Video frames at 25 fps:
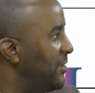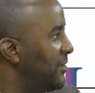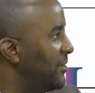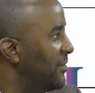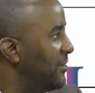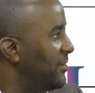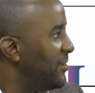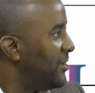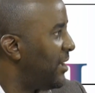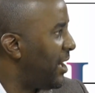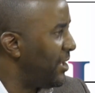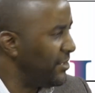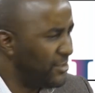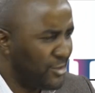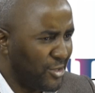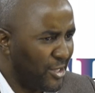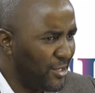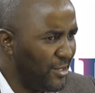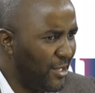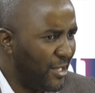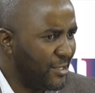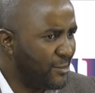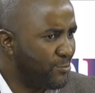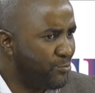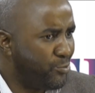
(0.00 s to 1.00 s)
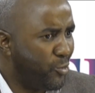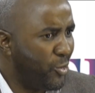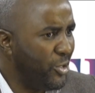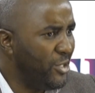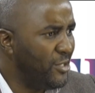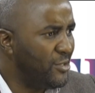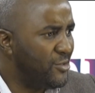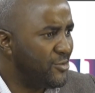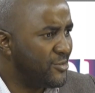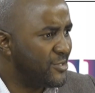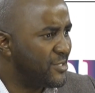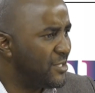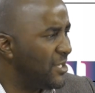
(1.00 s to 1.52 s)
Mm. And so at that
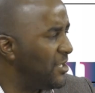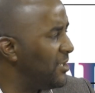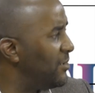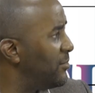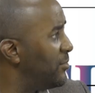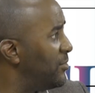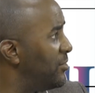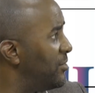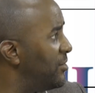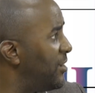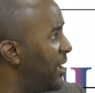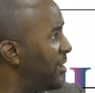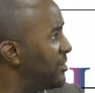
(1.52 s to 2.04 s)
point, you say,